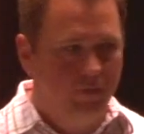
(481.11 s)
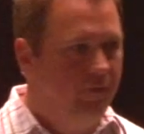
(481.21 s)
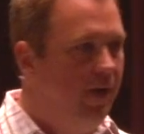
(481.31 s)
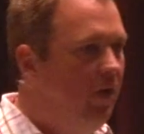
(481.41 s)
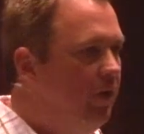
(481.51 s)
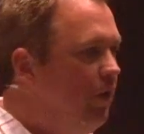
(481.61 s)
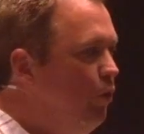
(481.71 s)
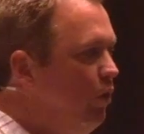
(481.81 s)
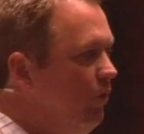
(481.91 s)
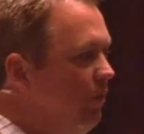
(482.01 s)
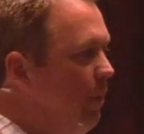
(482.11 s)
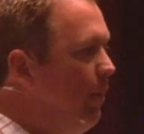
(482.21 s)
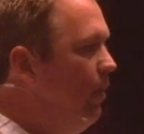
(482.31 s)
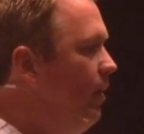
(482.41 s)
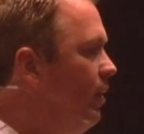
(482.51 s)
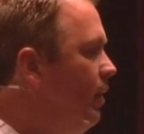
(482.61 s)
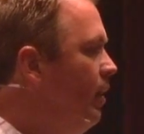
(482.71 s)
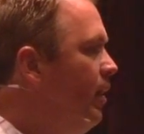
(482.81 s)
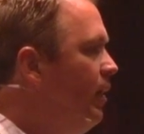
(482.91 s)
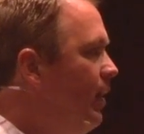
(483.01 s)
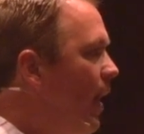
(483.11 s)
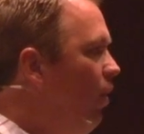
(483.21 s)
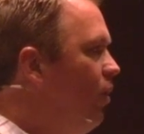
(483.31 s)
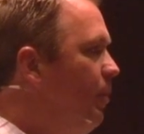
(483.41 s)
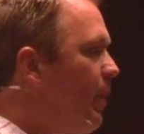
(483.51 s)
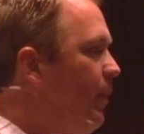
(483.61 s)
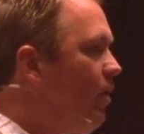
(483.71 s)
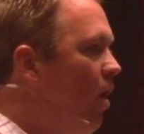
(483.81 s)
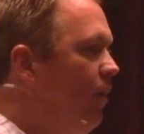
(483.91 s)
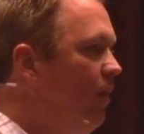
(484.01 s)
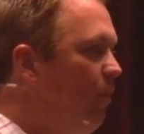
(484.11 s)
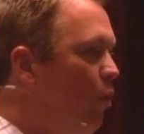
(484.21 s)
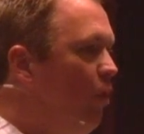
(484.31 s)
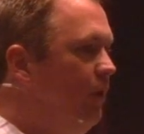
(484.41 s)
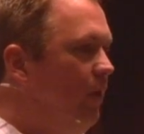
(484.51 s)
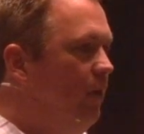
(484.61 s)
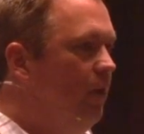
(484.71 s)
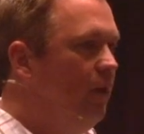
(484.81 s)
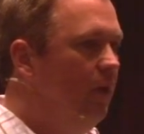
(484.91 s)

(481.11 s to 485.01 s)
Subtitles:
fairly new, you've probably got a little commitment card in your bulletin